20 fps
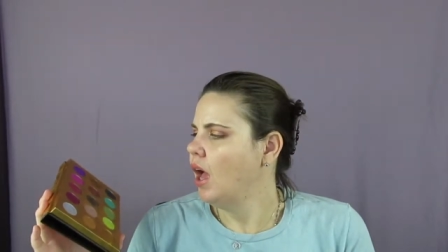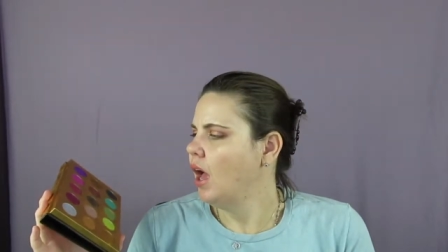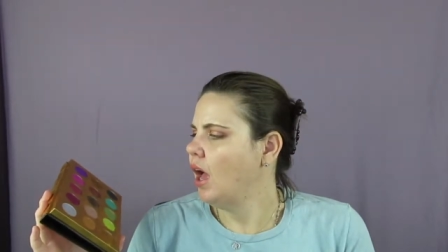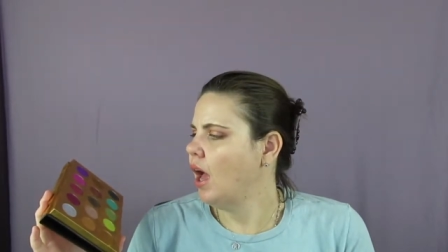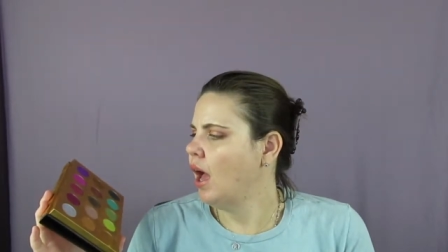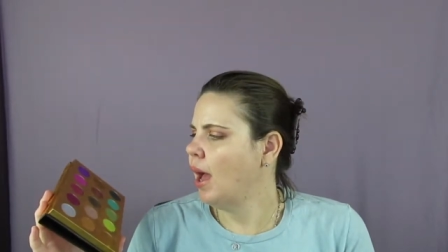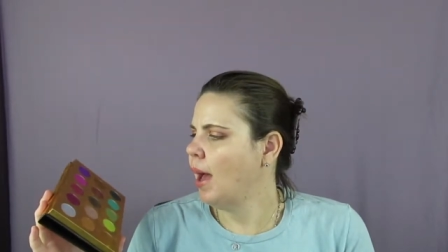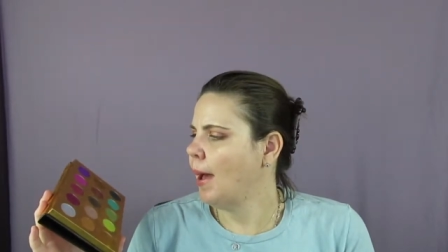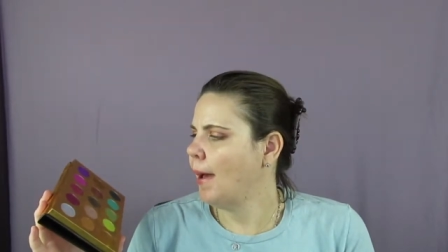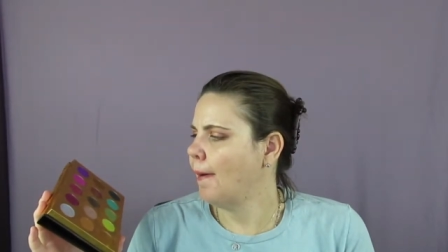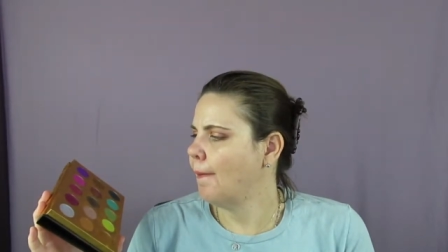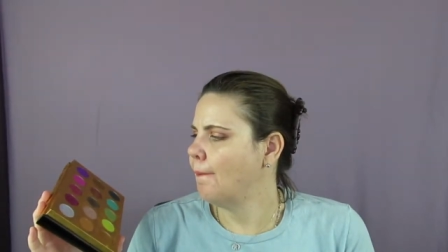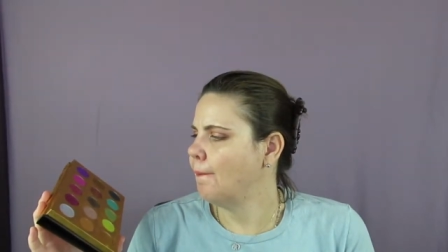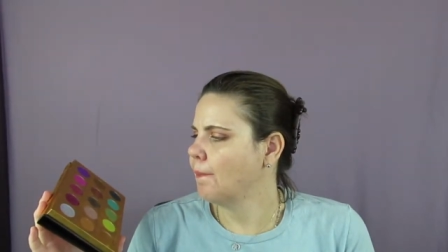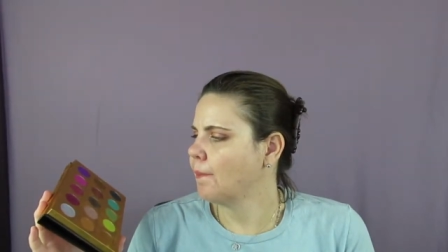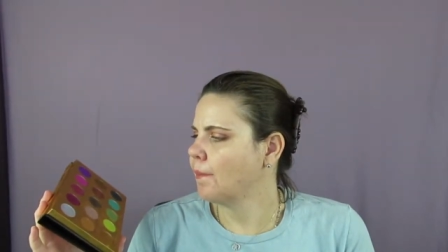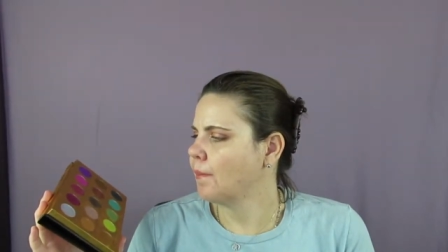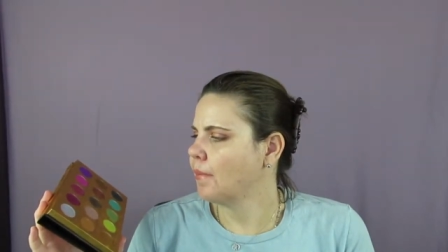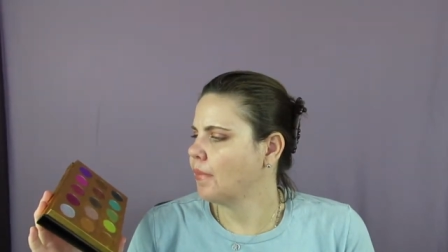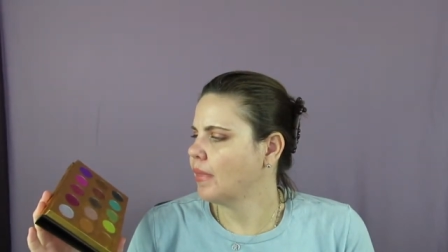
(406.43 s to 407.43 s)
Um,
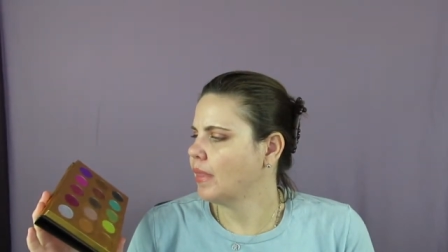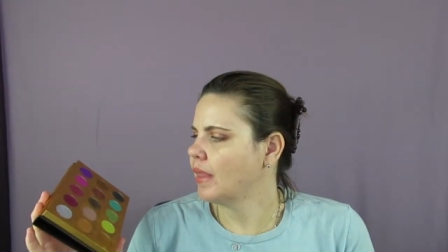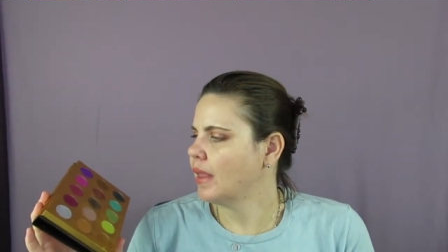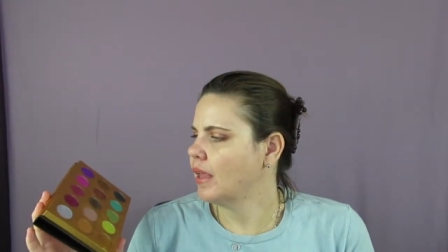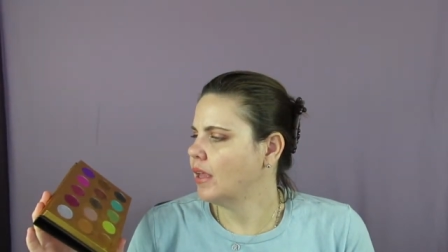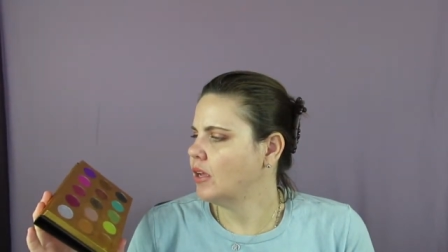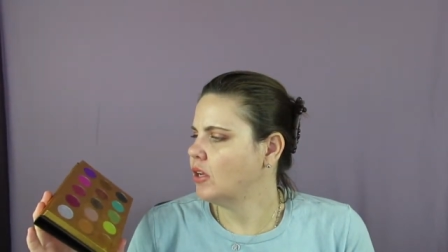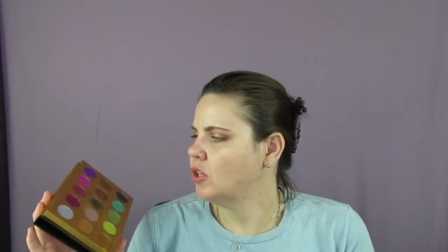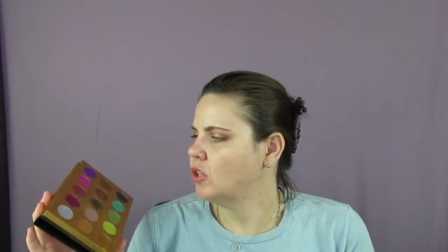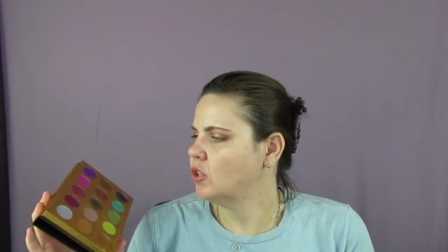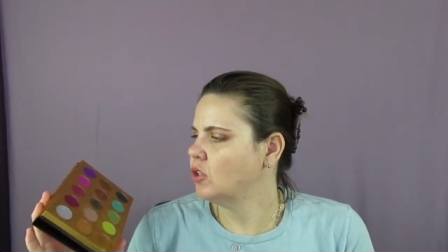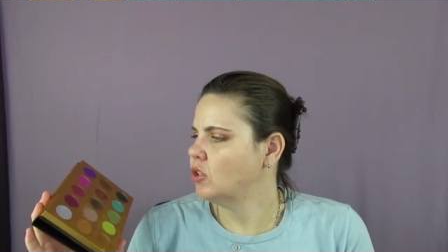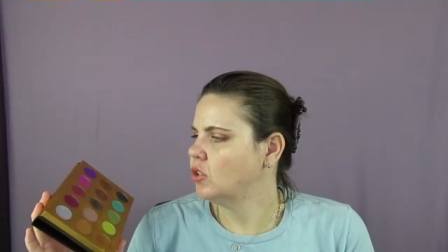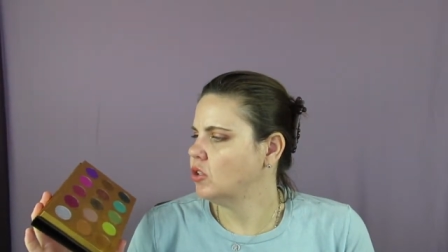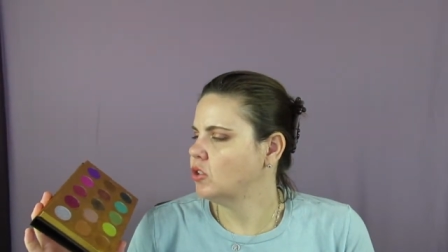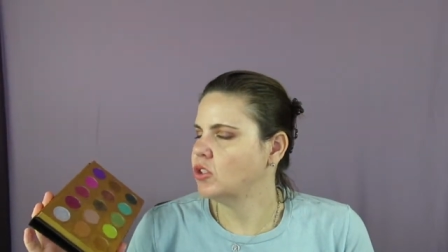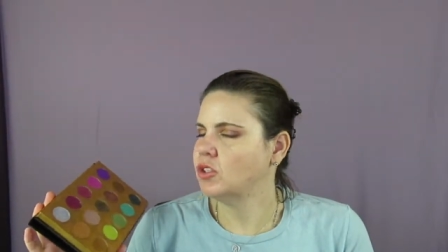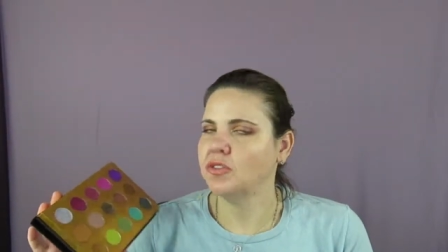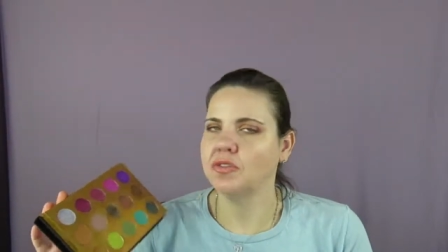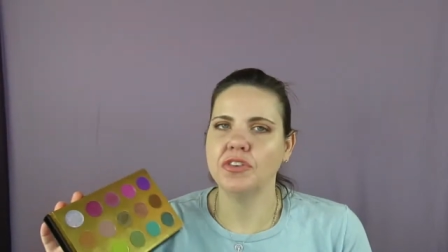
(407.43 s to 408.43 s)

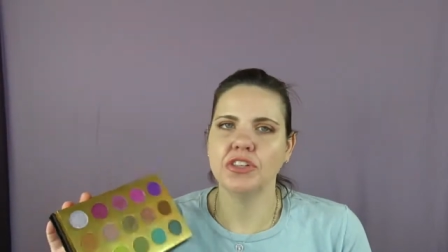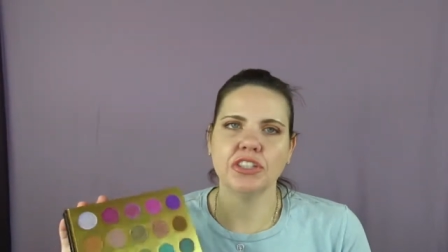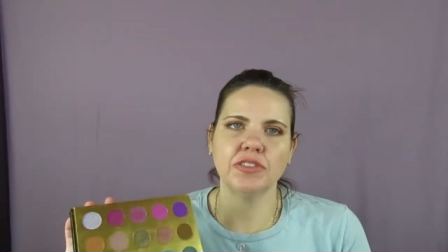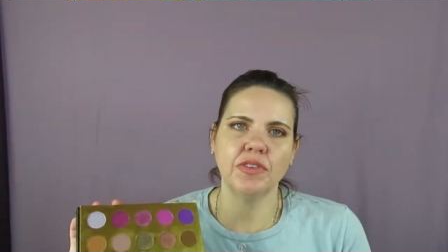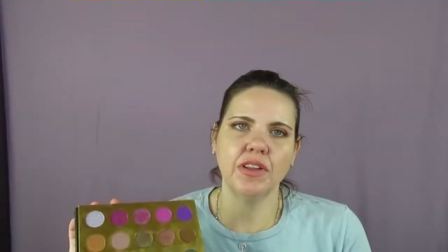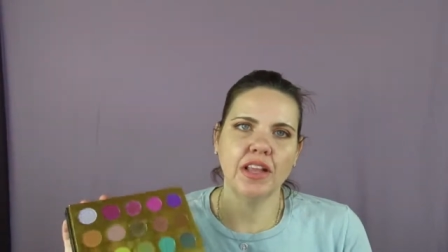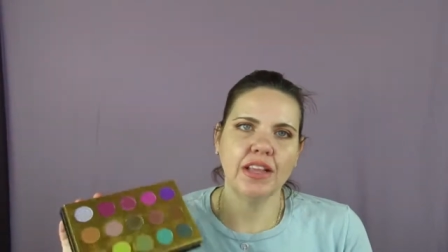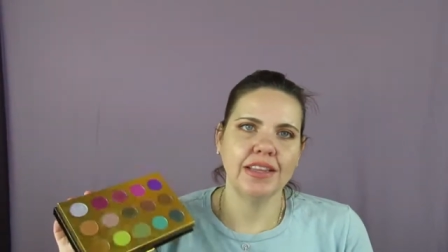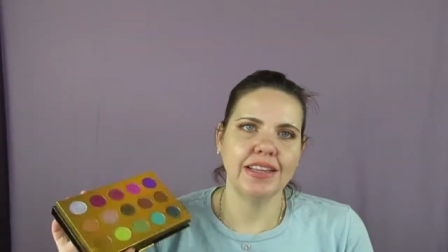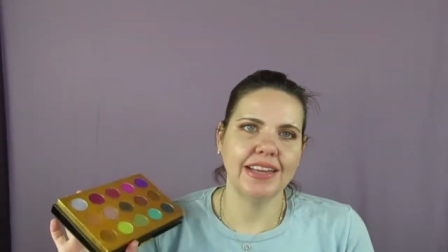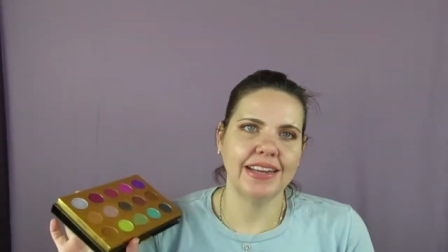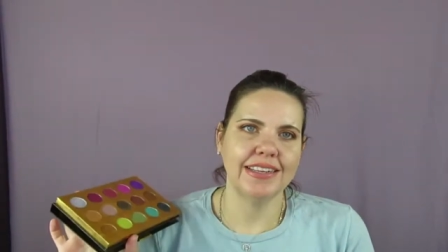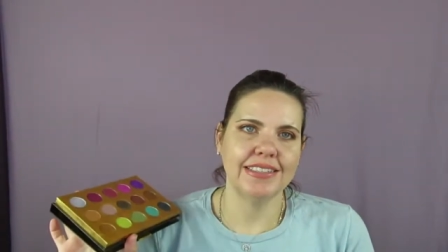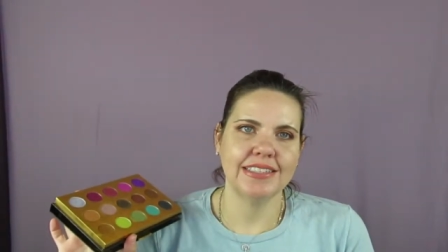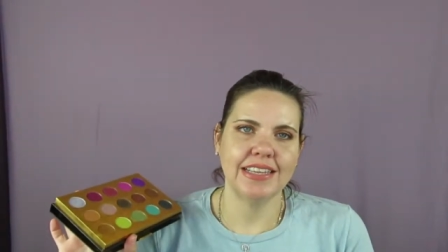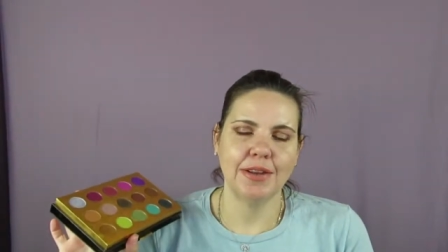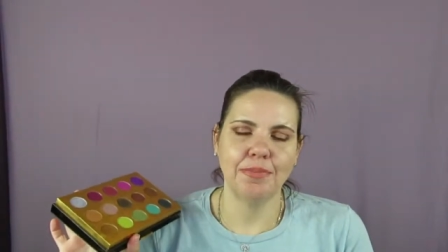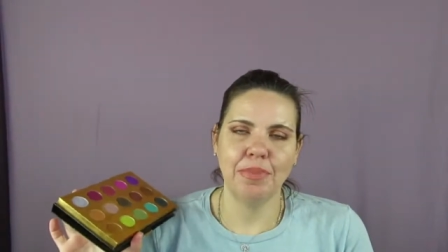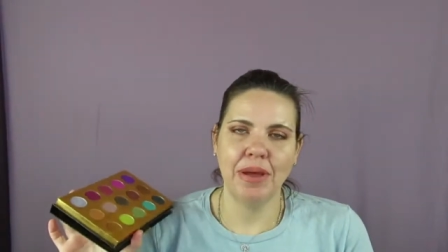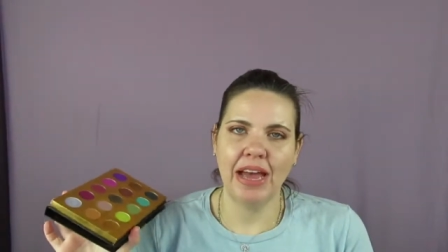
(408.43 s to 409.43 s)
so first of all, like I
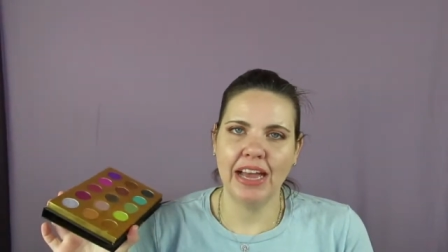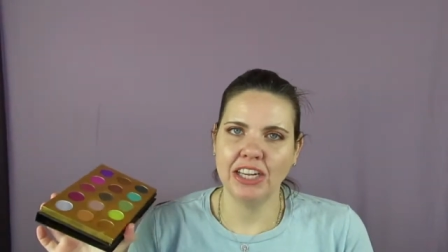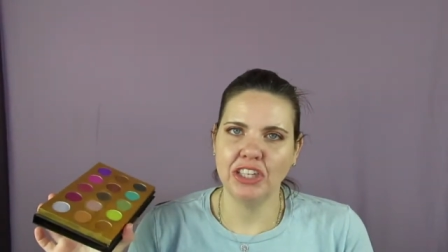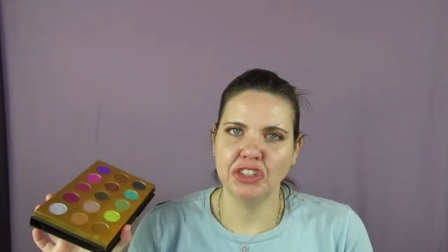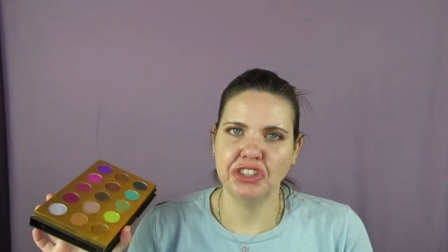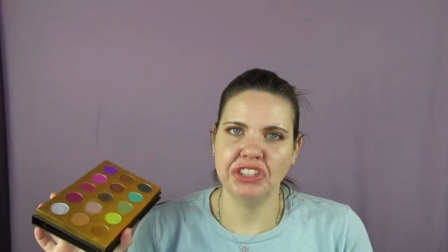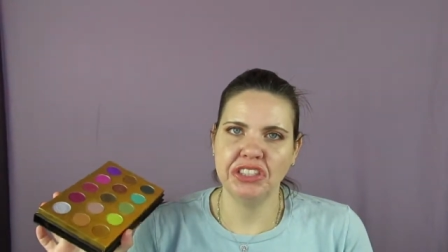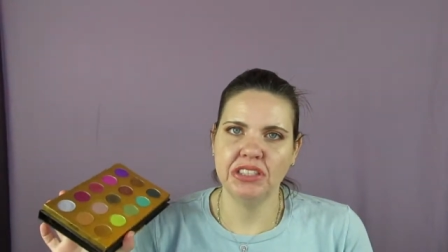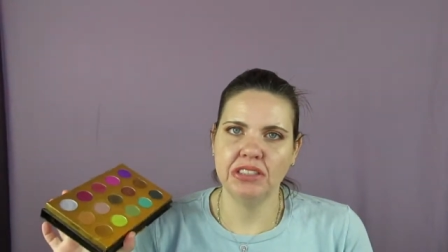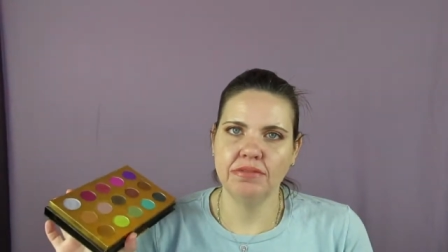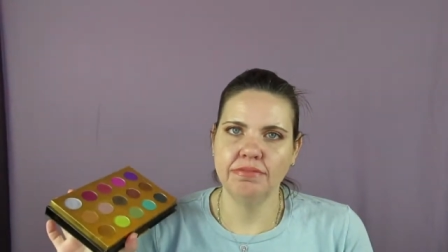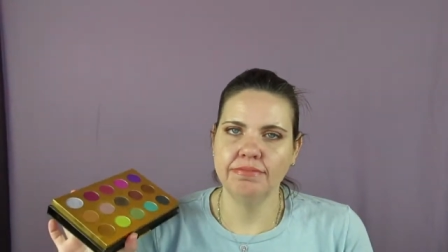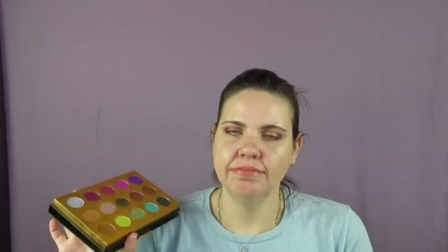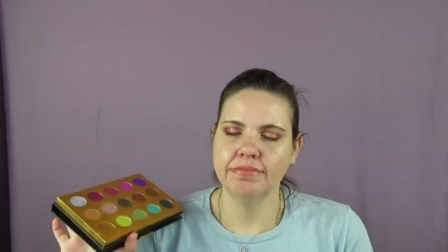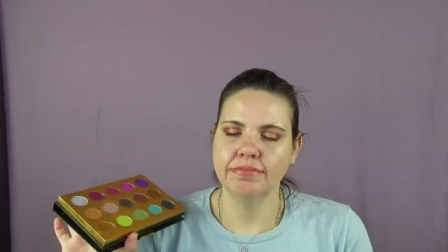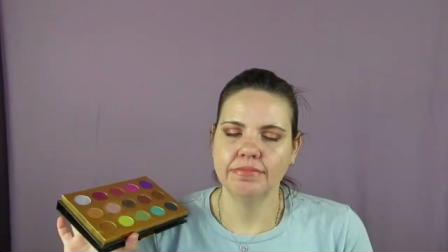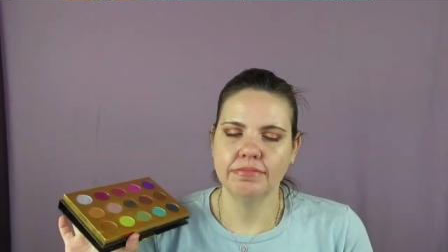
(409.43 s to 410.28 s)
said, packaging.